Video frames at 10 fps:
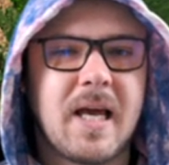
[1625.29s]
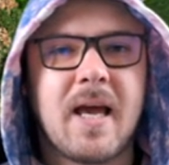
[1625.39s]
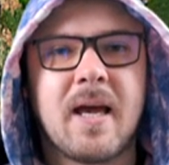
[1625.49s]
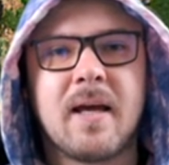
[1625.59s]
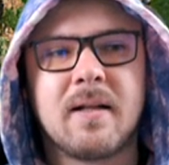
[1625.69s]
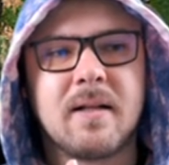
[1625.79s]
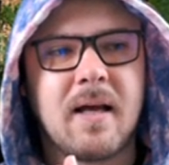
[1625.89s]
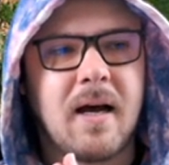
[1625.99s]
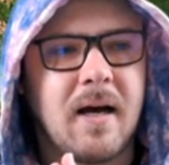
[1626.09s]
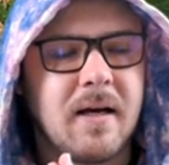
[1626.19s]
And
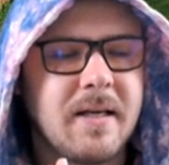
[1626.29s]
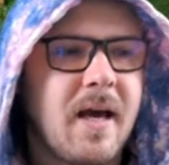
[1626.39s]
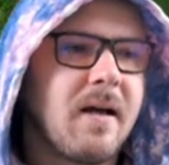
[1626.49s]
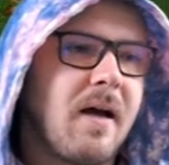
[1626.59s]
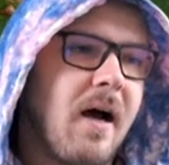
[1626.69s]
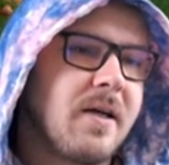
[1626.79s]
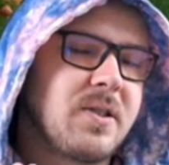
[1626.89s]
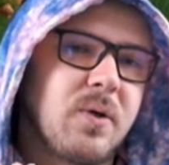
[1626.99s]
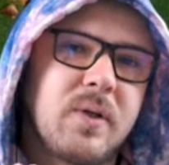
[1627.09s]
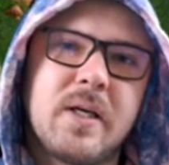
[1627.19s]
uh, yeah, uh,
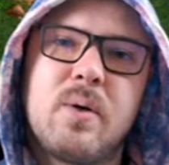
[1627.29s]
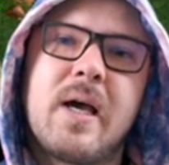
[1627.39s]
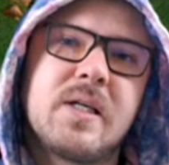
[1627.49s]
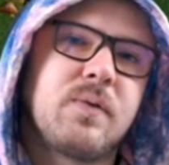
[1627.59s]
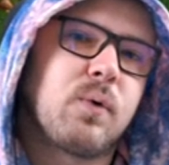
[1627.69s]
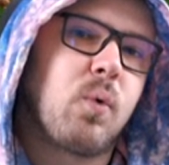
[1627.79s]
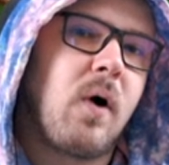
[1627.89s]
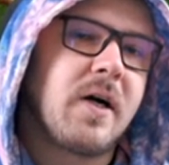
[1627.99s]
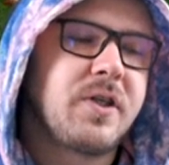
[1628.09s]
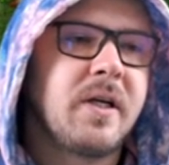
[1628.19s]
so thank you guys for
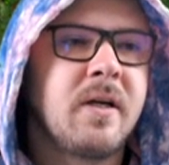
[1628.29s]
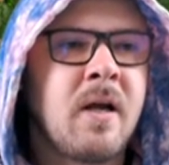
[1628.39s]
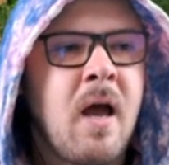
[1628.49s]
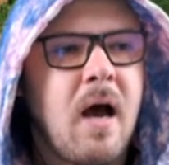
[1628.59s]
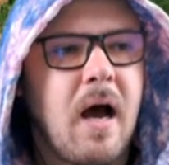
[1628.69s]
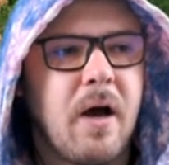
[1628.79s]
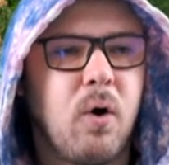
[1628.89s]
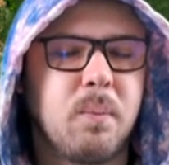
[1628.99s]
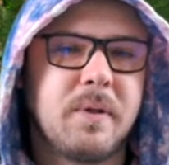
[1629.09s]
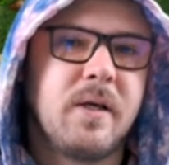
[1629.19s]
watching. I
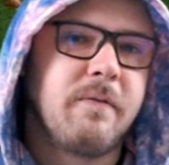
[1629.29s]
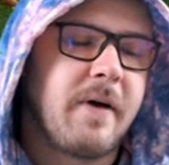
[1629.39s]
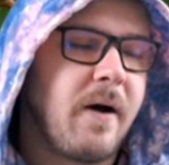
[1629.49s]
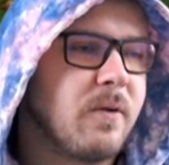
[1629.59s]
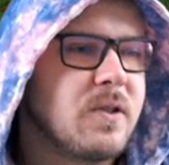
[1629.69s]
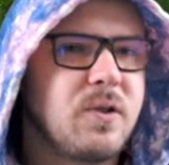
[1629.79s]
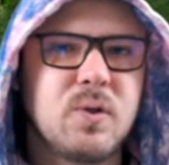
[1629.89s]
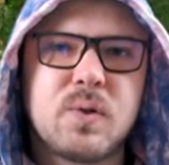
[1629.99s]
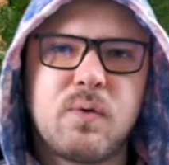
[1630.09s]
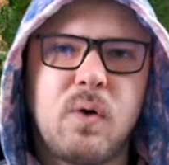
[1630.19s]
hope that you found this
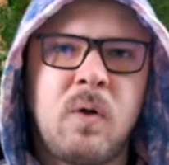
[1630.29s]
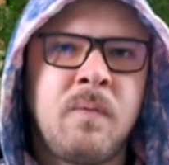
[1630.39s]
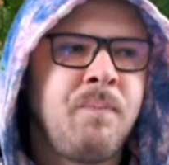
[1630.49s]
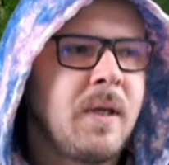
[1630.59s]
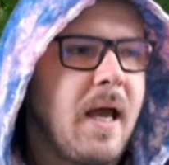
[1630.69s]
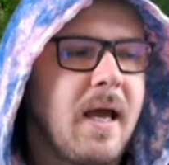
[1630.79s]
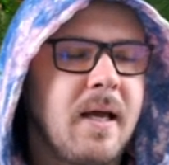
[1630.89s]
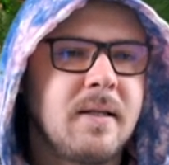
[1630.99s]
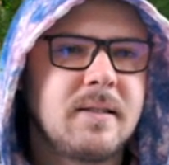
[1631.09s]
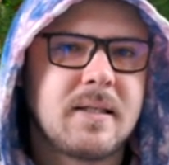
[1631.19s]
useful,
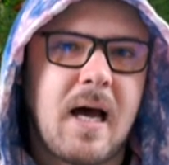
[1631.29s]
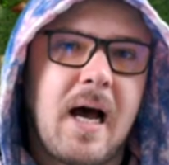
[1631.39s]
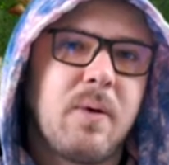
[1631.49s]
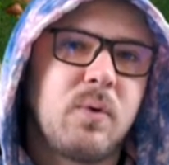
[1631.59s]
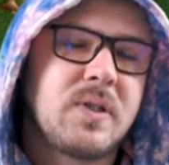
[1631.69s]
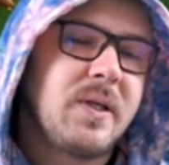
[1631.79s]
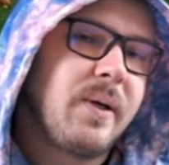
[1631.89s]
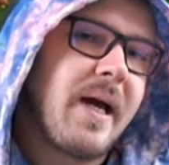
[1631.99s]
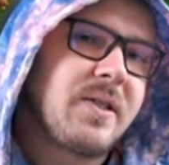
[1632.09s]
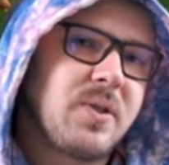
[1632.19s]
and I will see you
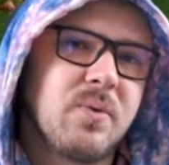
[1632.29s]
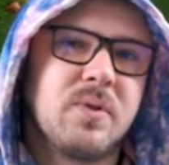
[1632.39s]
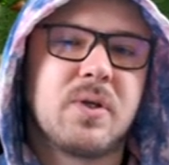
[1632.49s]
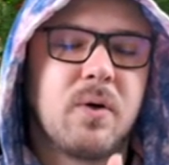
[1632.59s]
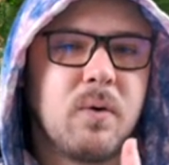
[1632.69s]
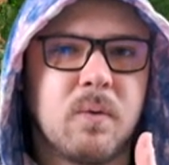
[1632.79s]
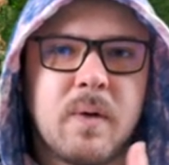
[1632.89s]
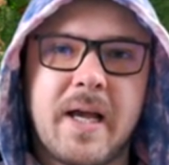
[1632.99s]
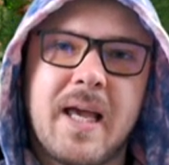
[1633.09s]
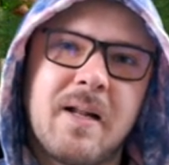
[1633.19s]
guys soon. So
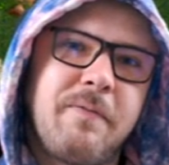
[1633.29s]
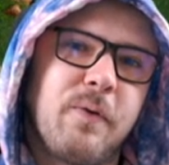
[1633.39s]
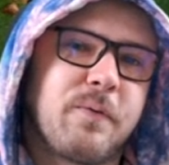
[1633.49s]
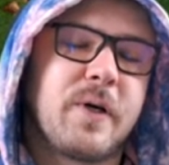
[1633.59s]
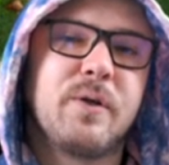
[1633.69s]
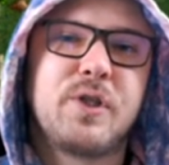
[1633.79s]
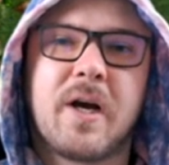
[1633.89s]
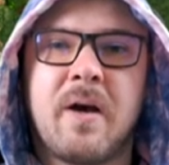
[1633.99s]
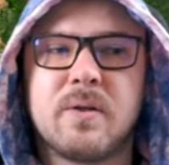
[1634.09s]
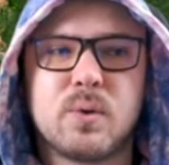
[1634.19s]
again, feel free to
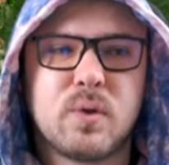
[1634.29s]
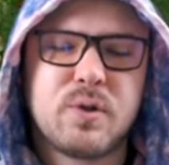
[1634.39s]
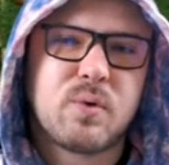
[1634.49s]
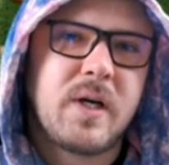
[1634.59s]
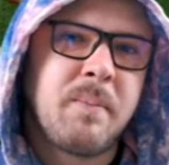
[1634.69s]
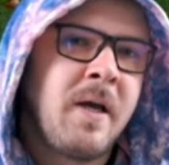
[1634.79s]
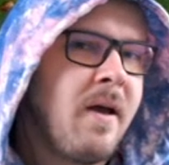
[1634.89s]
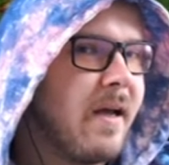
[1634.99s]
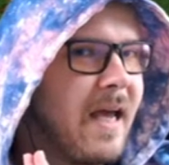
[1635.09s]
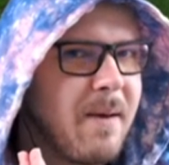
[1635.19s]
check out the Twitch stream.
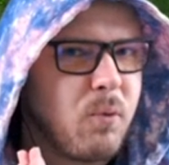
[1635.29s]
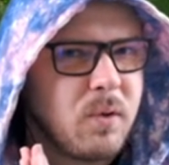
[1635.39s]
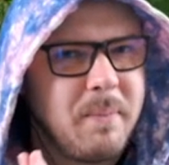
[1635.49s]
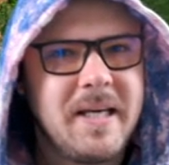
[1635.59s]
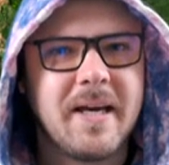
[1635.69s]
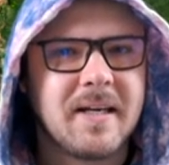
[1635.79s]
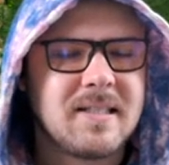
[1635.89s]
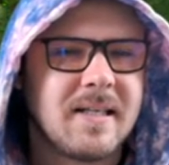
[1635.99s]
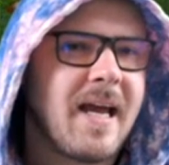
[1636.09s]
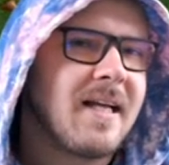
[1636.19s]
Game with Mekick
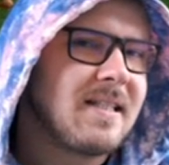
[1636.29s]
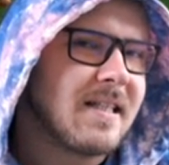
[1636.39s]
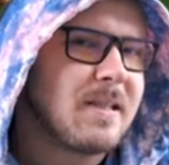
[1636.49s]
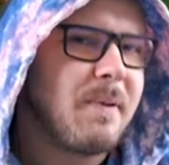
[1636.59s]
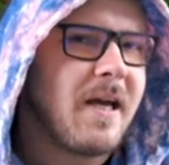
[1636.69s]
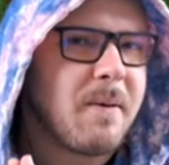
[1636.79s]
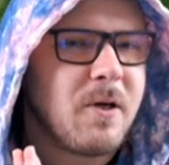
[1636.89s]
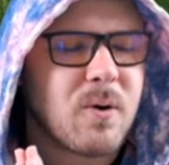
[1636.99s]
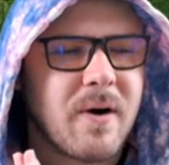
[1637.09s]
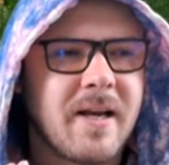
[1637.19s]
today at six p m
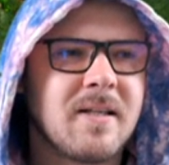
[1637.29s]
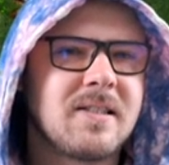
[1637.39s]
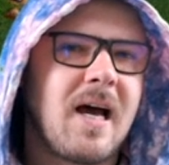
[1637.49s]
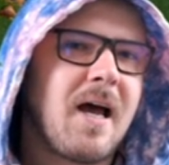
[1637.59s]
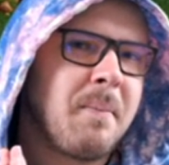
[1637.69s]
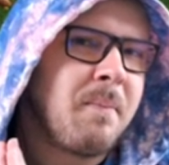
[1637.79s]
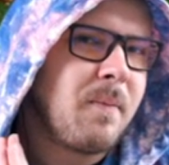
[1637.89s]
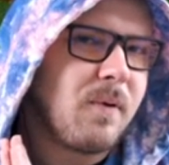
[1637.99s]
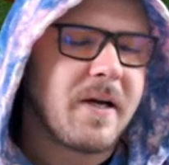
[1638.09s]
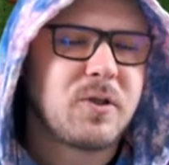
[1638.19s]
Ukrainian time.
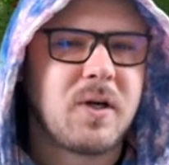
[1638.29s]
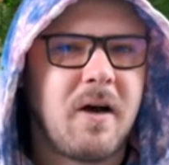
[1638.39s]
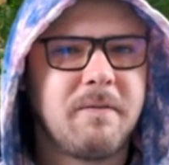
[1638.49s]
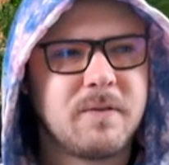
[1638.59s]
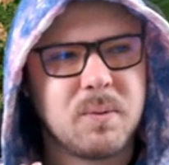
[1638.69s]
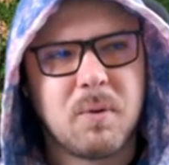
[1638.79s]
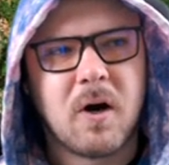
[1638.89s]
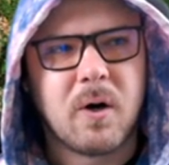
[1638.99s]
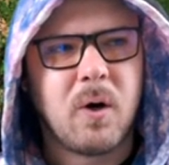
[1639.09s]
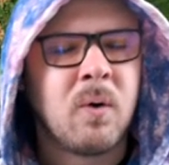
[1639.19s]
Lexav
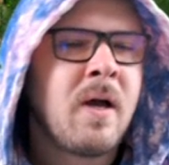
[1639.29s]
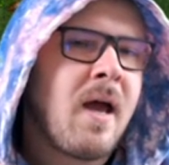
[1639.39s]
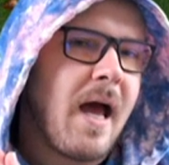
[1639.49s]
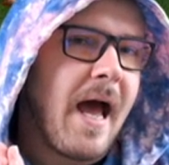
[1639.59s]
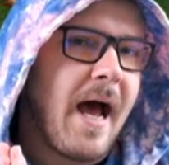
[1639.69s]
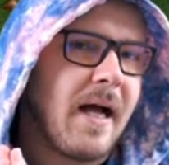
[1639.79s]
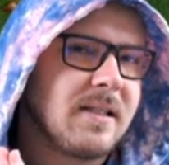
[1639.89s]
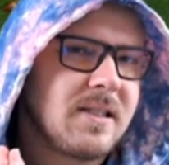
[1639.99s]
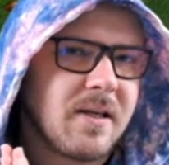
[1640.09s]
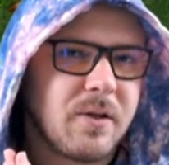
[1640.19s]
tomorrow at
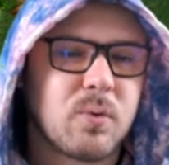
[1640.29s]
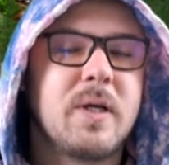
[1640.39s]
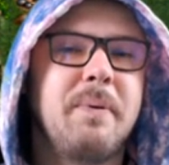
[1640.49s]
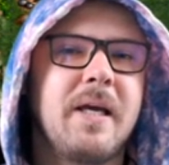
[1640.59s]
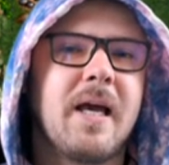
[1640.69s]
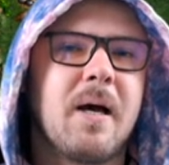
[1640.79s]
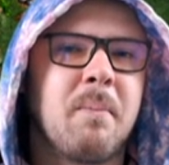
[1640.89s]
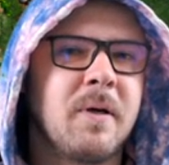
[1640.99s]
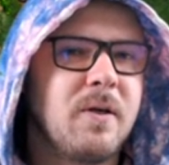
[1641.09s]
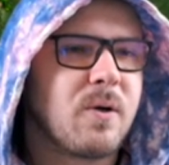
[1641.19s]
three p m
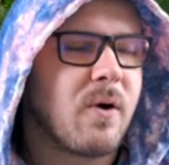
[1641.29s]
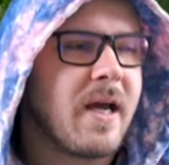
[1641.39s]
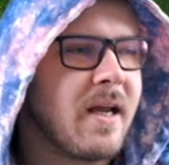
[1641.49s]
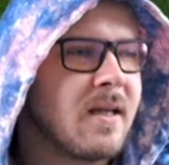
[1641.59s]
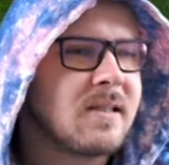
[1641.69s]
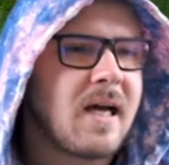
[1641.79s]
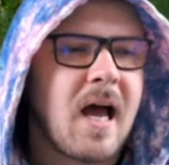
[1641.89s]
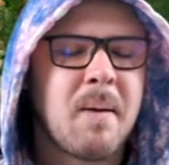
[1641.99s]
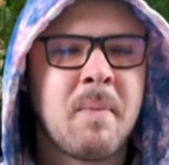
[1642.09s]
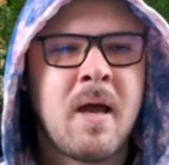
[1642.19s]
Ukrainian
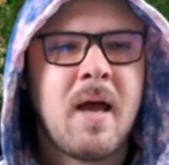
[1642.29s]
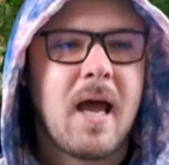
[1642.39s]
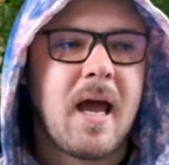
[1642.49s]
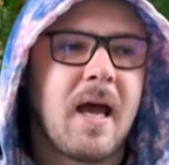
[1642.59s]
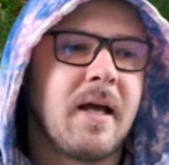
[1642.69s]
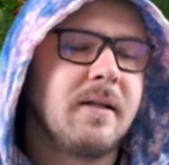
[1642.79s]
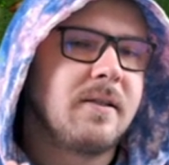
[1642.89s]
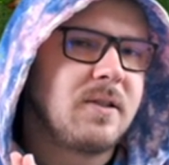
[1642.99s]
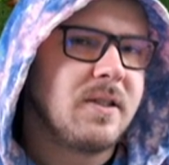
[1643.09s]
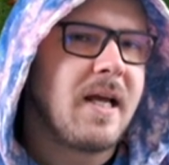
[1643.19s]
time. And
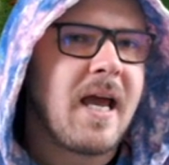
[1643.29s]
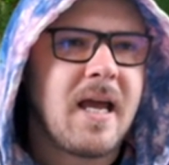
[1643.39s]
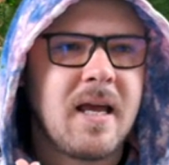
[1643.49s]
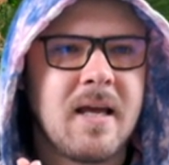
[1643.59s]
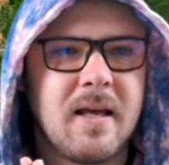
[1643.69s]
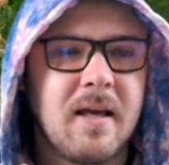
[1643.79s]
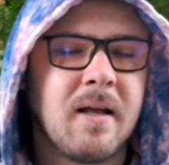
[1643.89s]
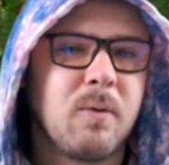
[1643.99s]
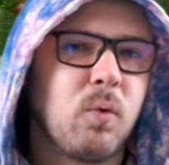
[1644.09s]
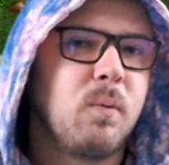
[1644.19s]
today
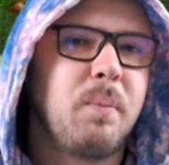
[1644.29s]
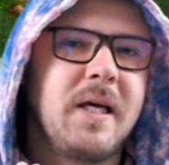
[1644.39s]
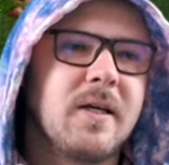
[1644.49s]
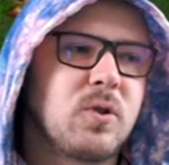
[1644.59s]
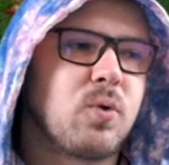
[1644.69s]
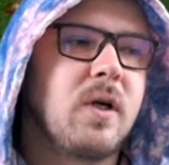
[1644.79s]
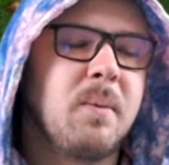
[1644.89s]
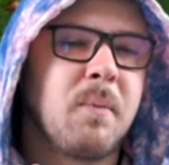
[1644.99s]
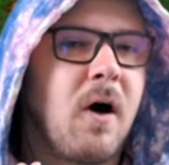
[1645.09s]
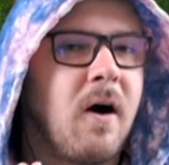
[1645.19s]
it will be a
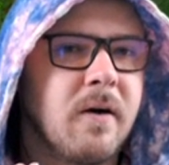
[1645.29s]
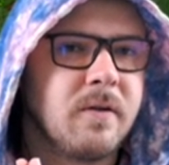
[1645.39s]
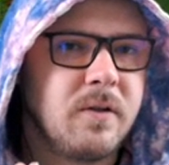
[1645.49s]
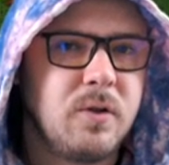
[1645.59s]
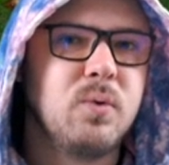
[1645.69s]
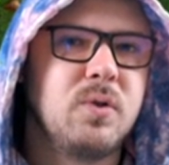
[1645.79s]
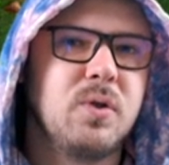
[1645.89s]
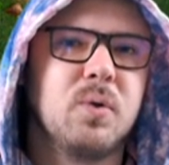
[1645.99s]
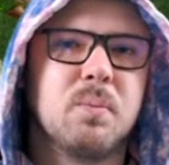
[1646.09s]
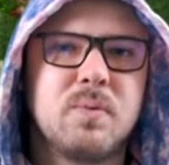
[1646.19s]
stream on
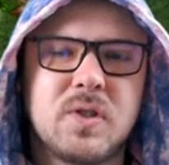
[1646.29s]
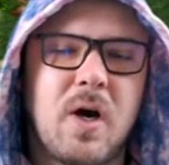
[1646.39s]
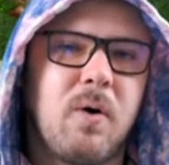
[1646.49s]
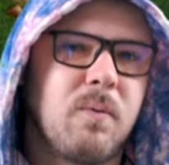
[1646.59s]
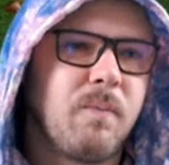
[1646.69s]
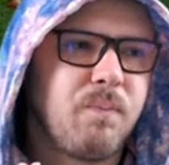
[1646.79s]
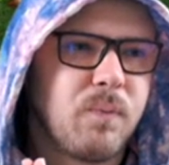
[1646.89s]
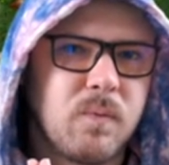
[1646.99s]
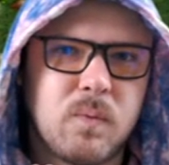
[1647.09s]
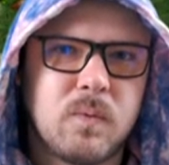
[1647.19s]
YouTube. So
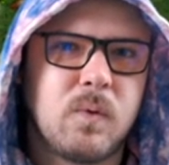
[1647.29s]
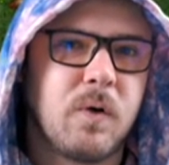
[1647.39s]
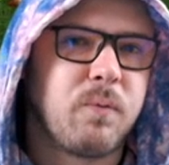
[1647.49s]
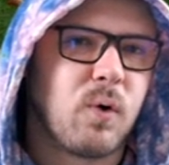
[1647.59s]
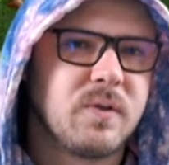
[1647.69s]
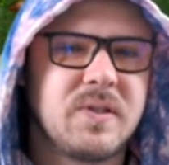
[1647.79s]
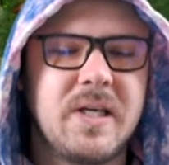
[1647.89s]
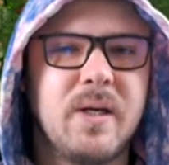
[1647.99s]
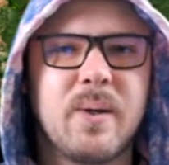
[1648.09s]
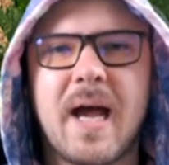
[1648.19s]
look forward to
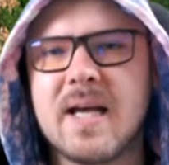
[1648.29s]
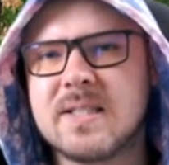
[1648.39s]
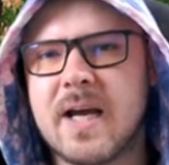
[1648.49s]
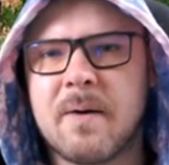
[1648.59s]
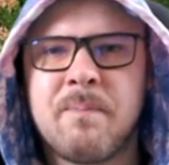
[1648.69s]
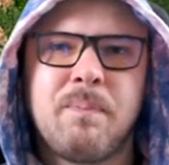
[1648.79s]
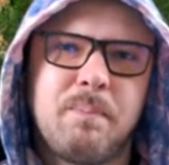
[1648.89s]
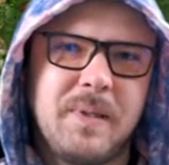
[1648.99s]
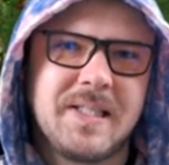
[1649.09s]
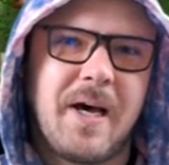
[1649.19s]
seeing you guys there.
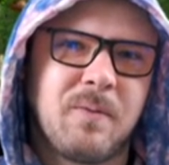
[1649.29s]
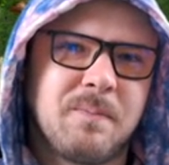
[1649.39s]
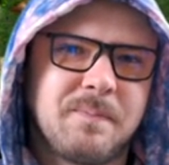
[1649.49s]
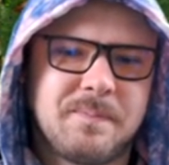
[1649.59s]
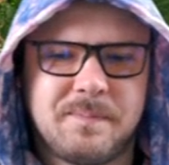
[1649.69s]
Peace out.